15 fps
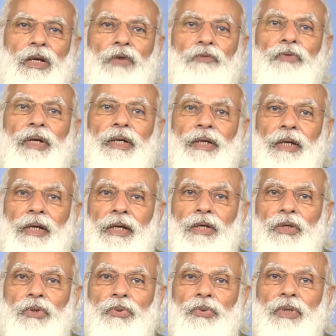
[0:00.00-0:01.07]
we
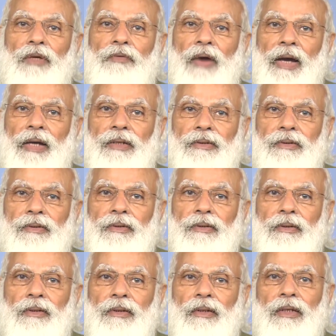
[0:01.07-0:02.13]
need to devise
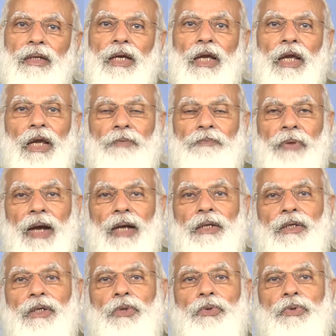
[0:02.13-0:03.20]

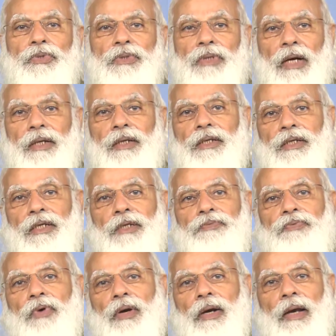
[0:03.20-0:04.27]
effective strategies
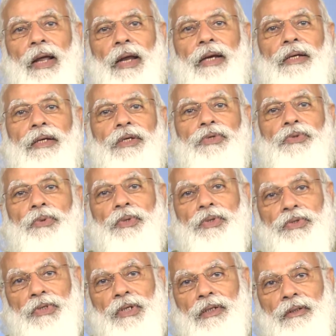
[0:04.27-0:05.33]
for land
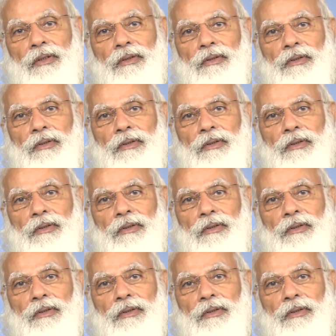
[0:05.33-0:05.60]
restoration